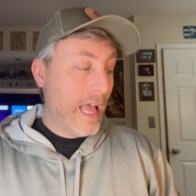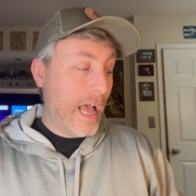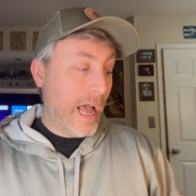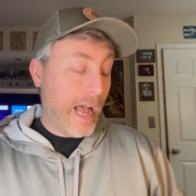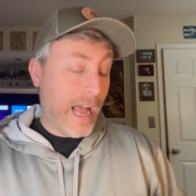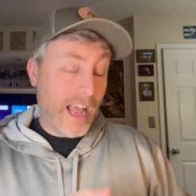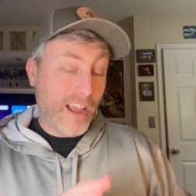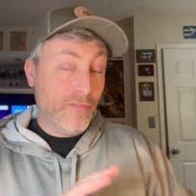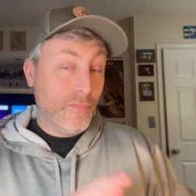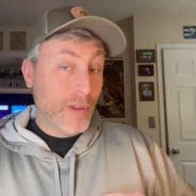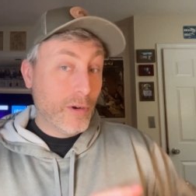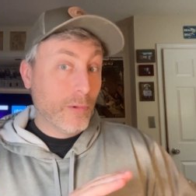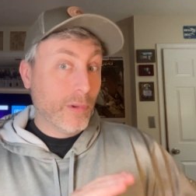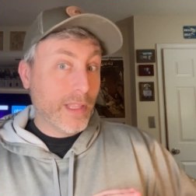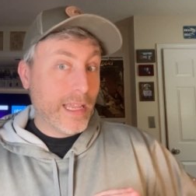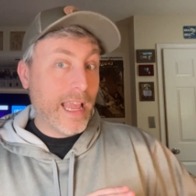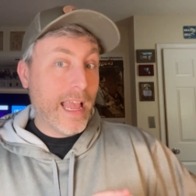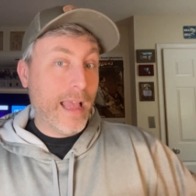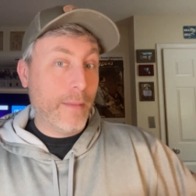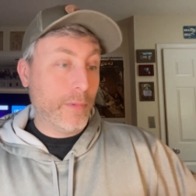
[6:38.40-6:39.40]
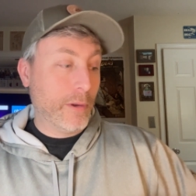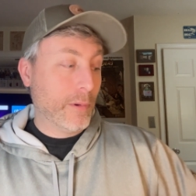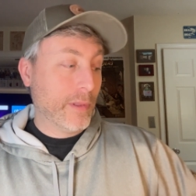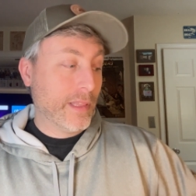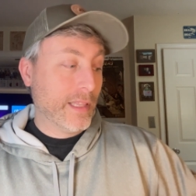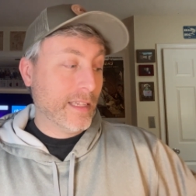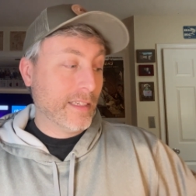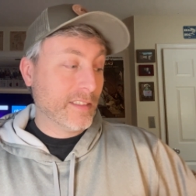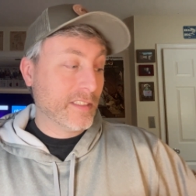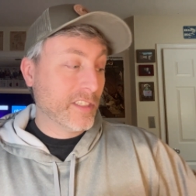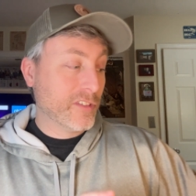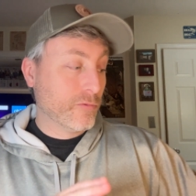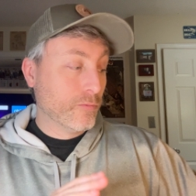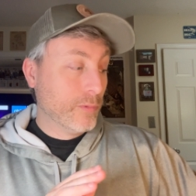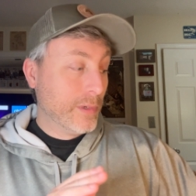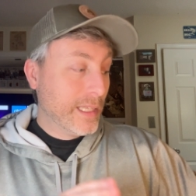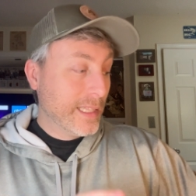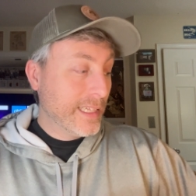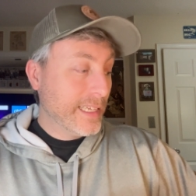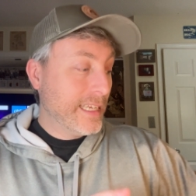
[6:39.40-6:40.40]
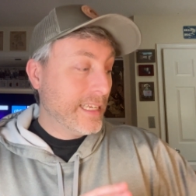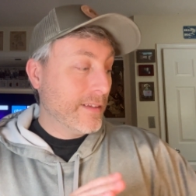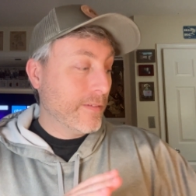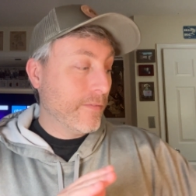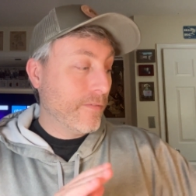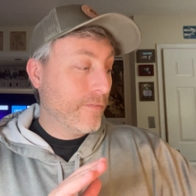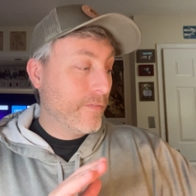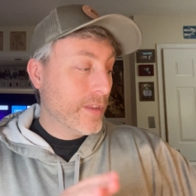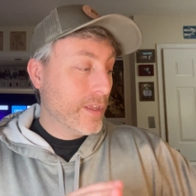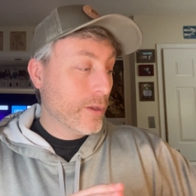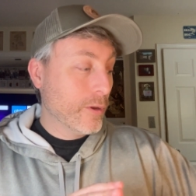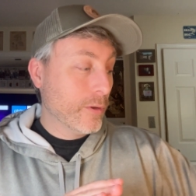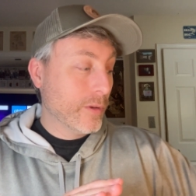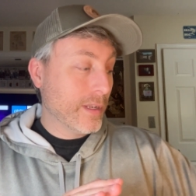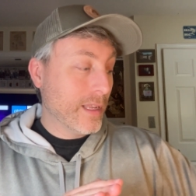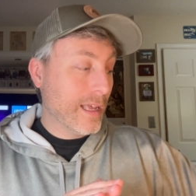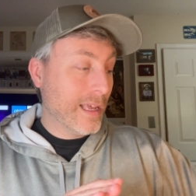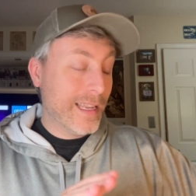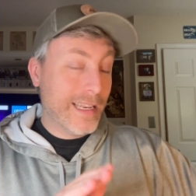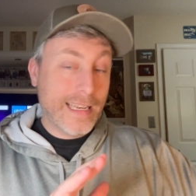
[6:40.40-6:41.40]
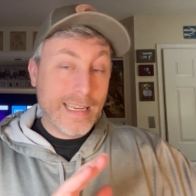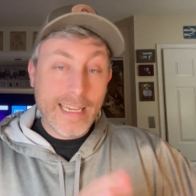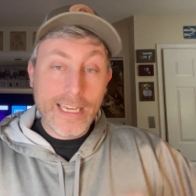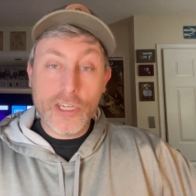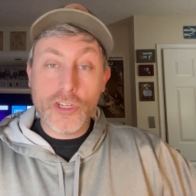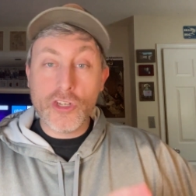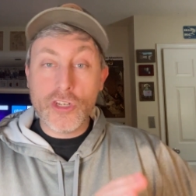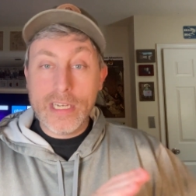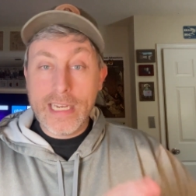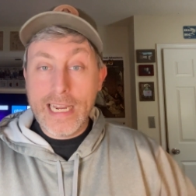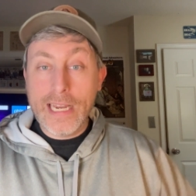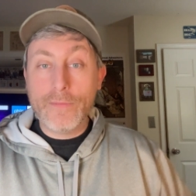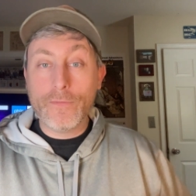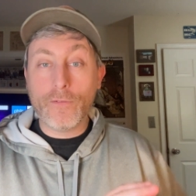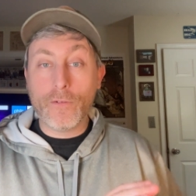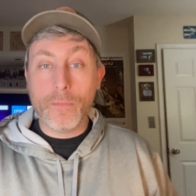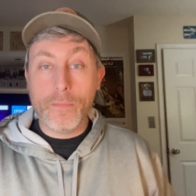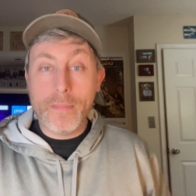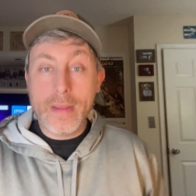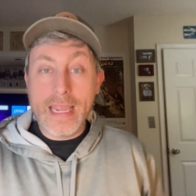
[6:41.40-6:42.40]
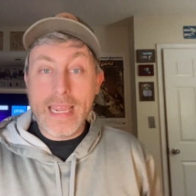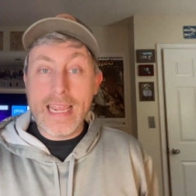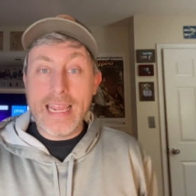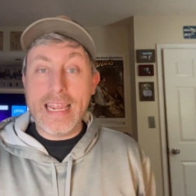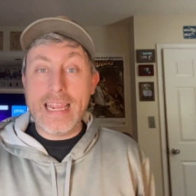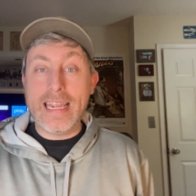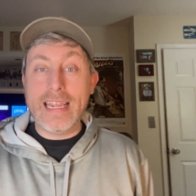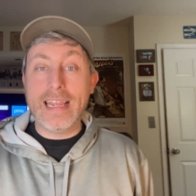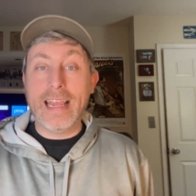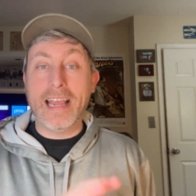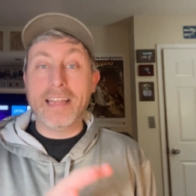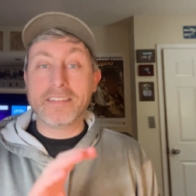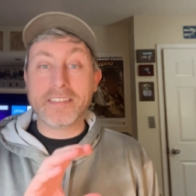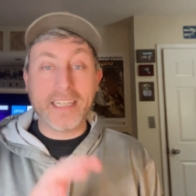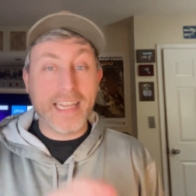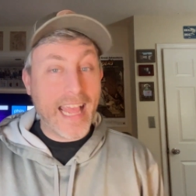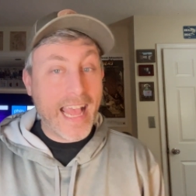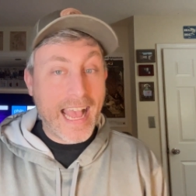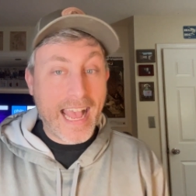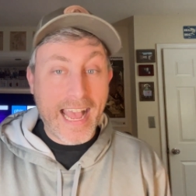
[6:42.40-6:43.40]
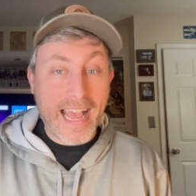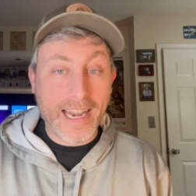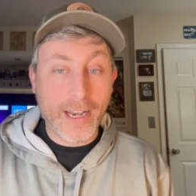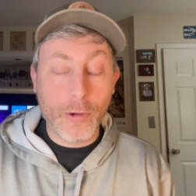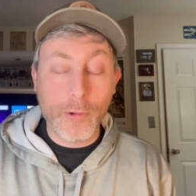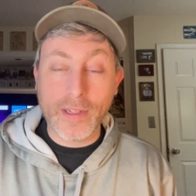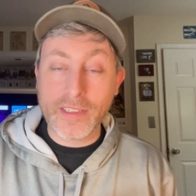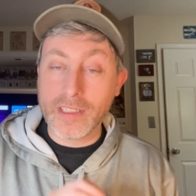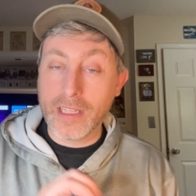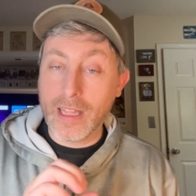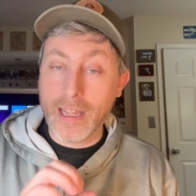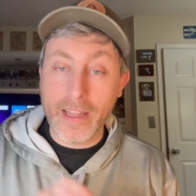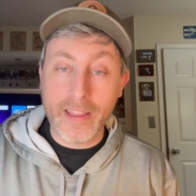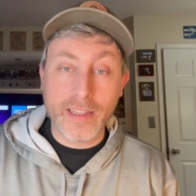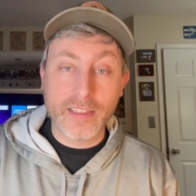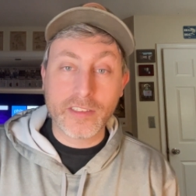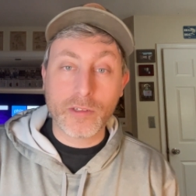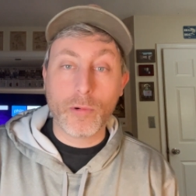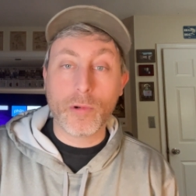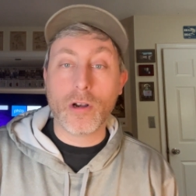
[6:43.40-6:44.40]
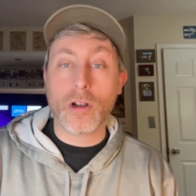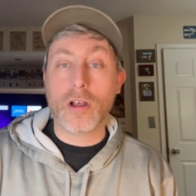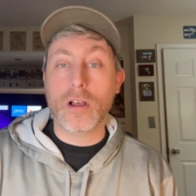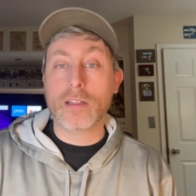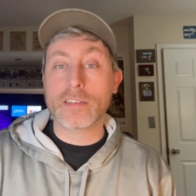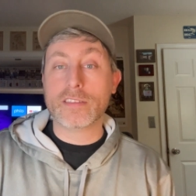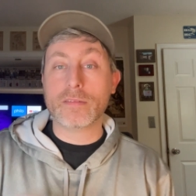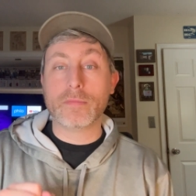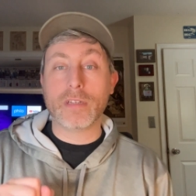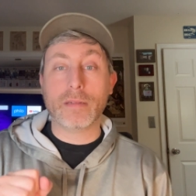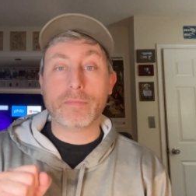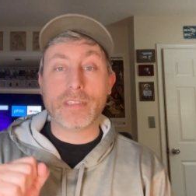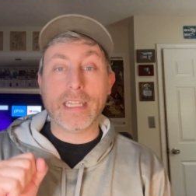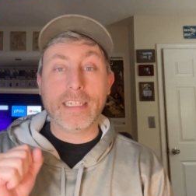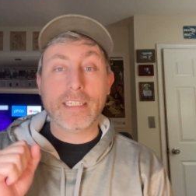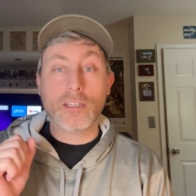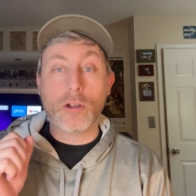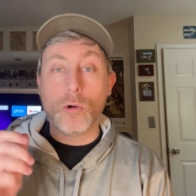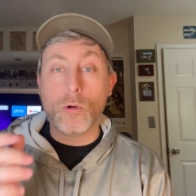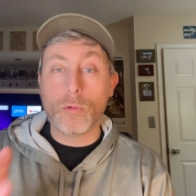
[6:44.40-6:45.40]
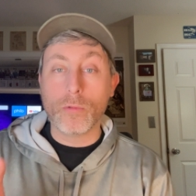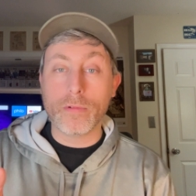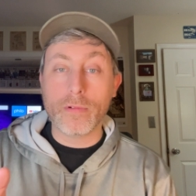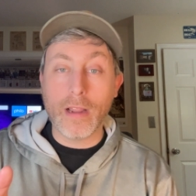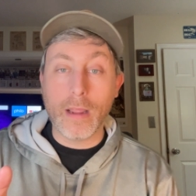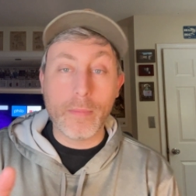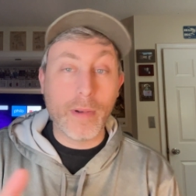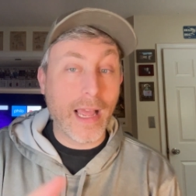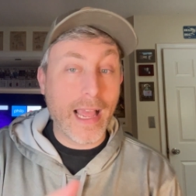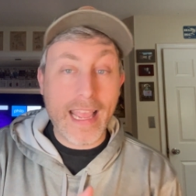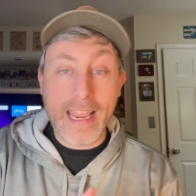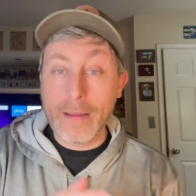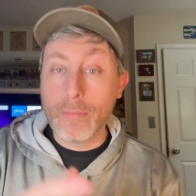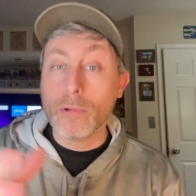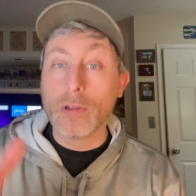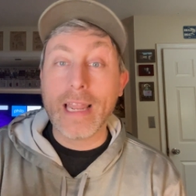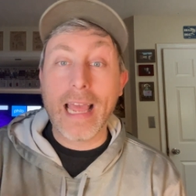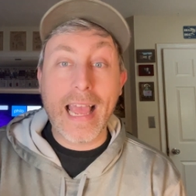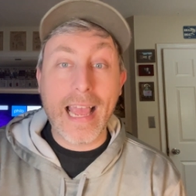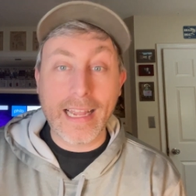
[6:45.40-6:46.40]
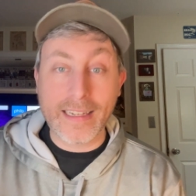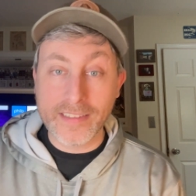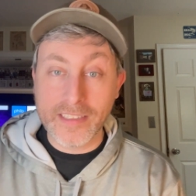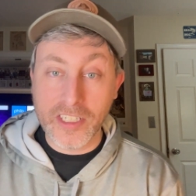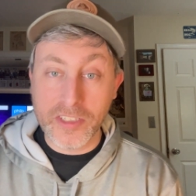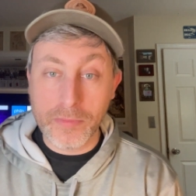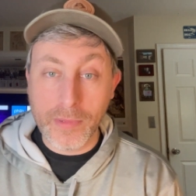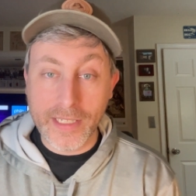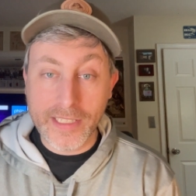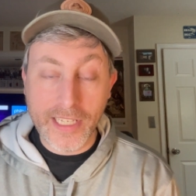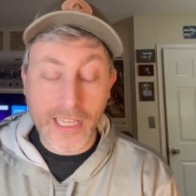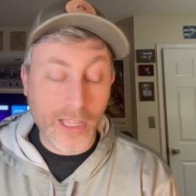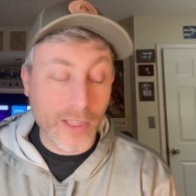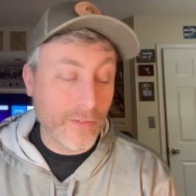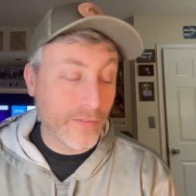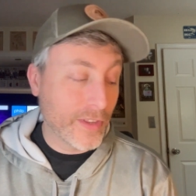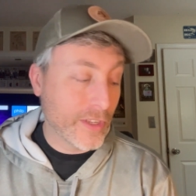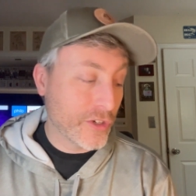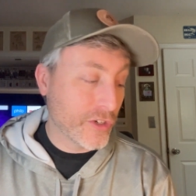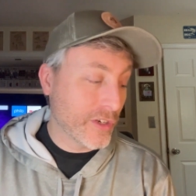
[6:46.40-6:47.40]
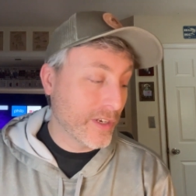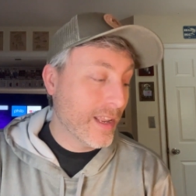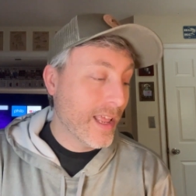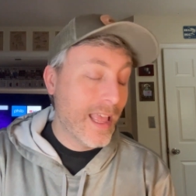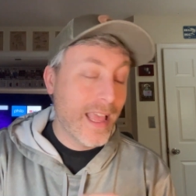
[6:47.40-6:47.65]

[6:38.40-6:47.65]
I've been really happy with this. This really filled a niche need for me as a dad who has a lot of things going on. Sometimes I'm not able to access my television.